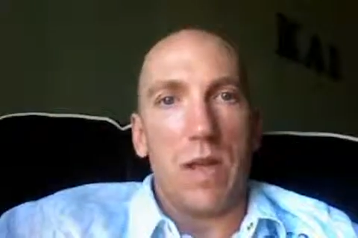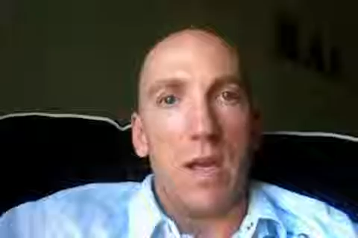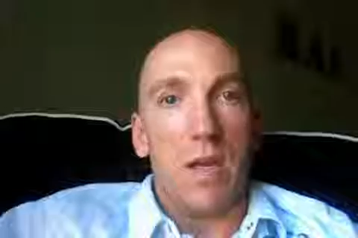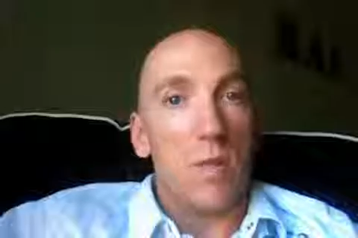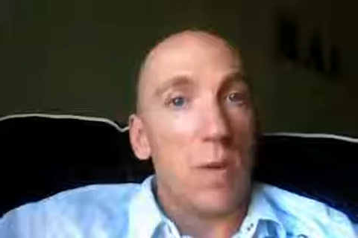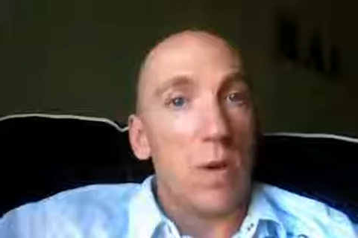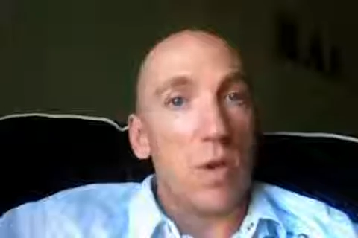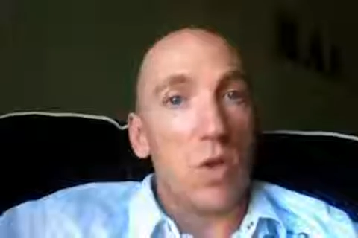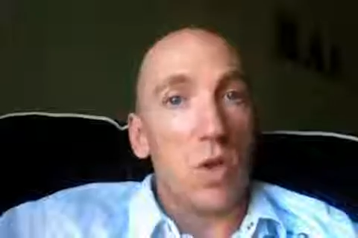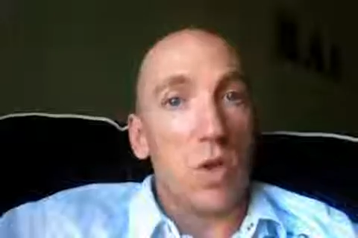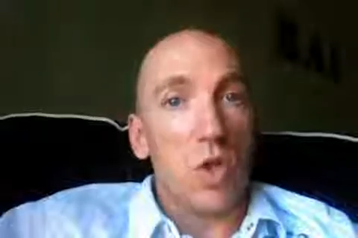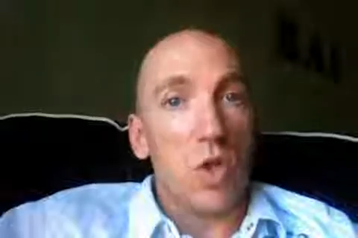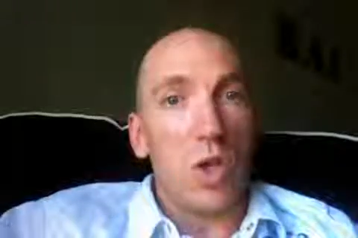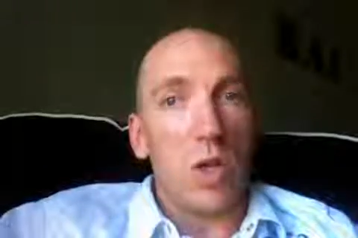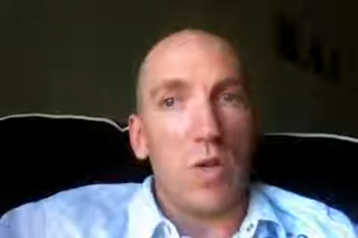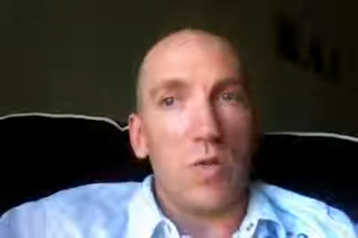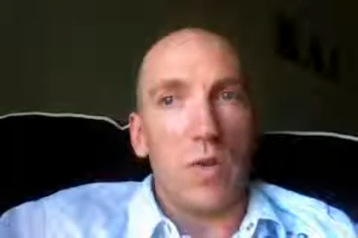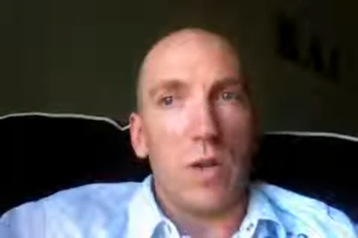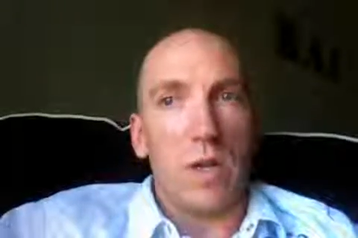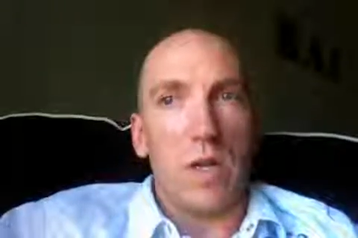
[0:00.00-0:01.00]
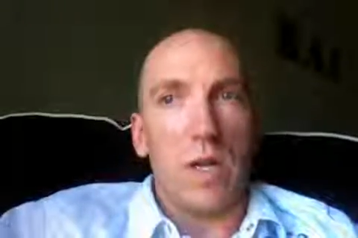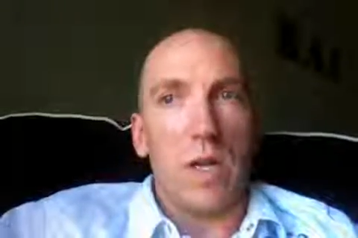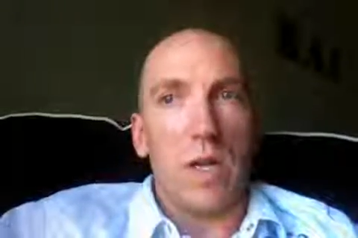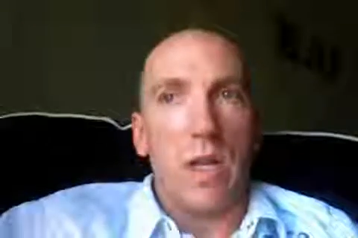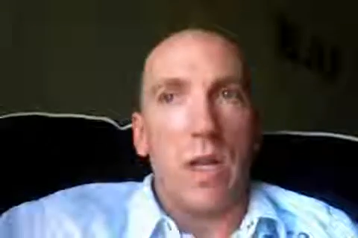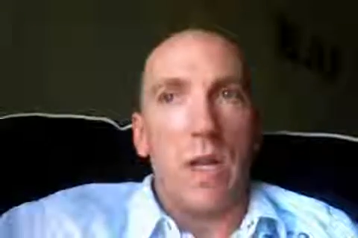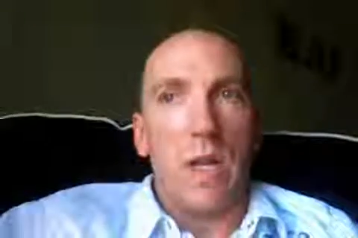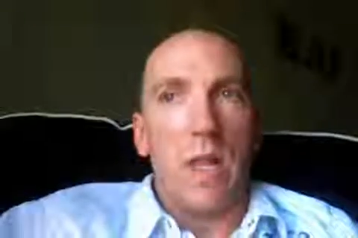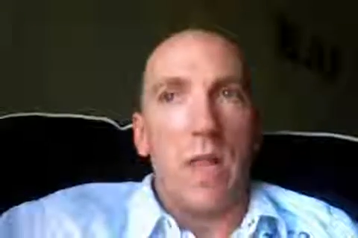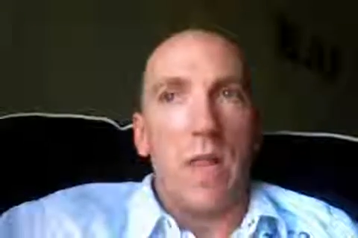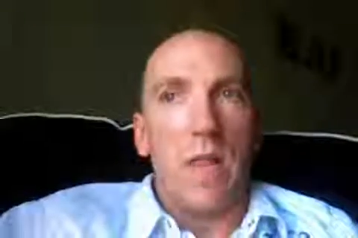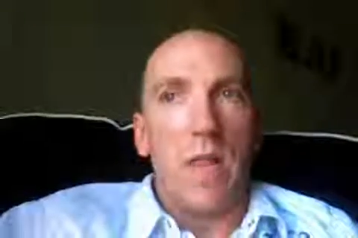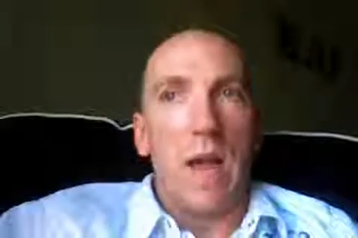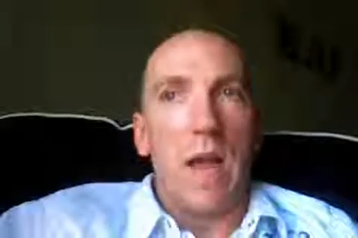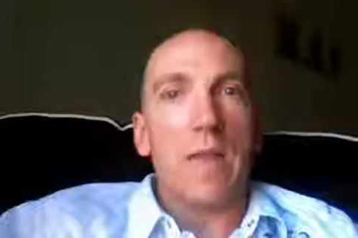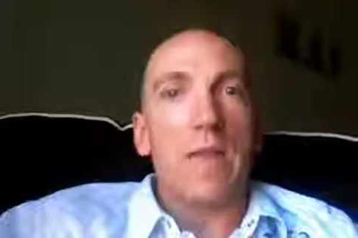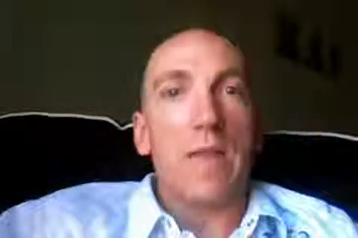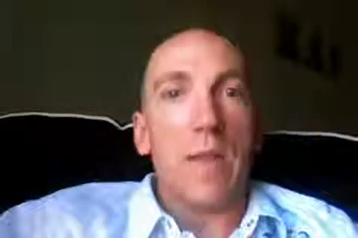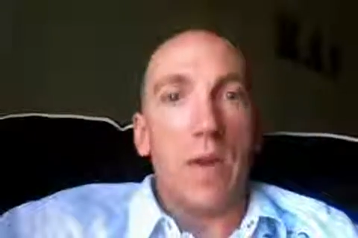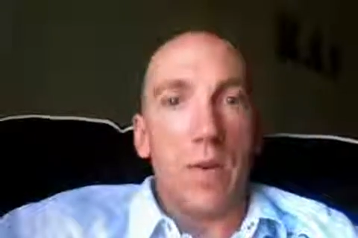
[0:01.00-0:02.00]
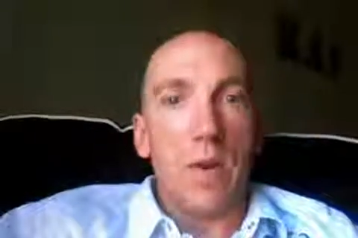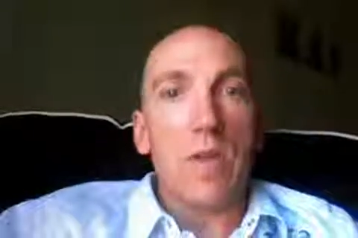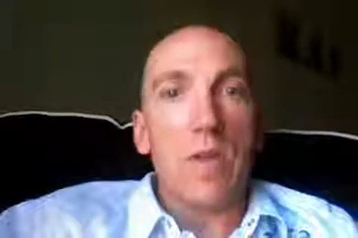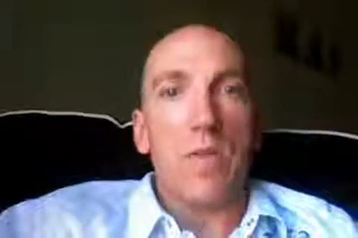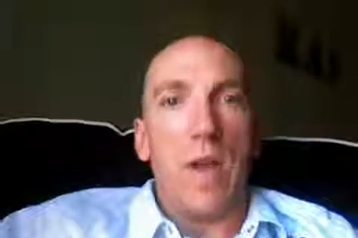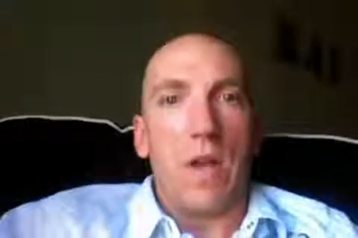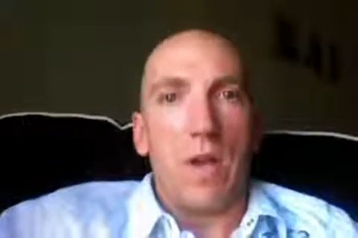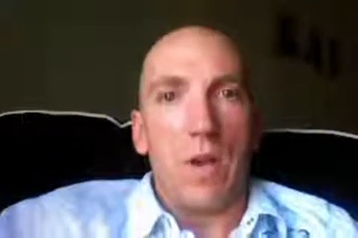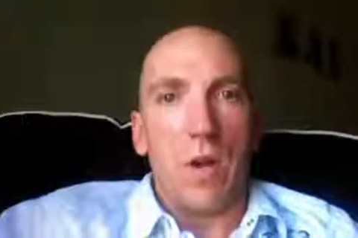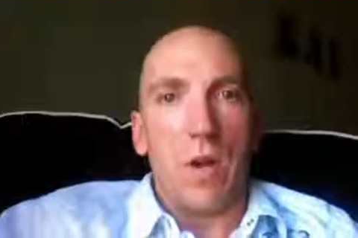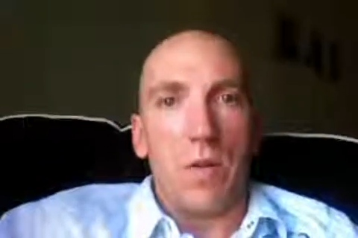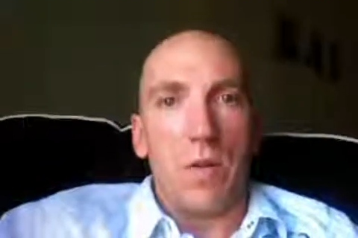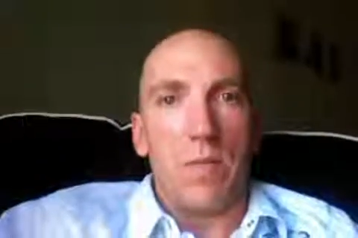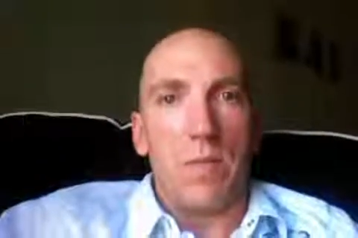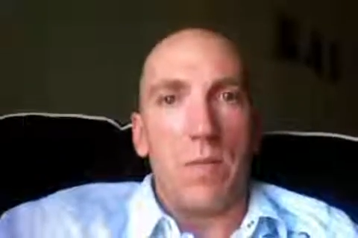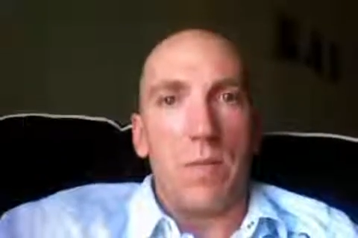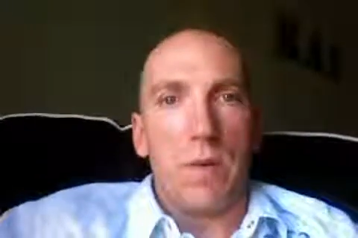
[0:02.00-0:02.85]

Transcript: especially children, that there is failure.